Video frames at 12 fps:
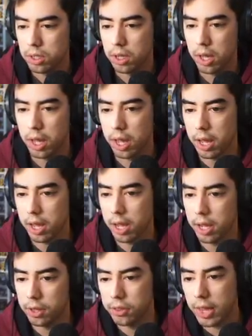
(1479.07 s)

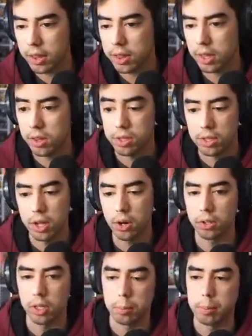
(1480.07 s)
And this is
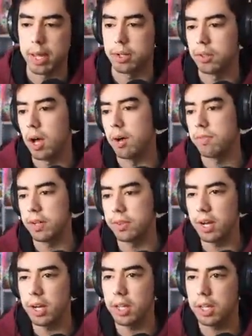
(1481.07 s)
nearly picked off. I
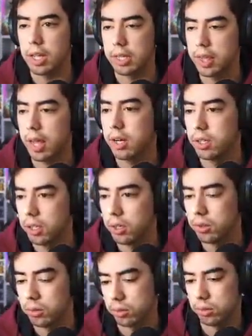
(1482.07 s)
thought I could get that a
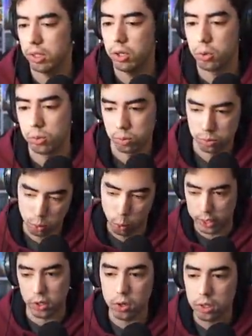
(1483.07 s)
little little
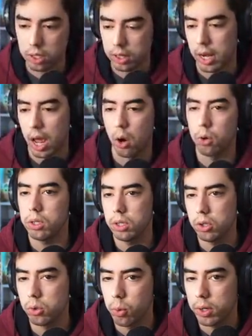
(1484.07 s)
quicker, get that out a
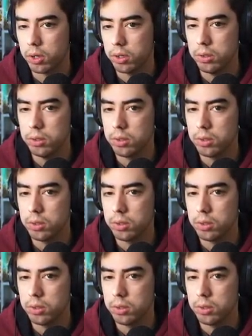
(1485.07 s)
little quicker.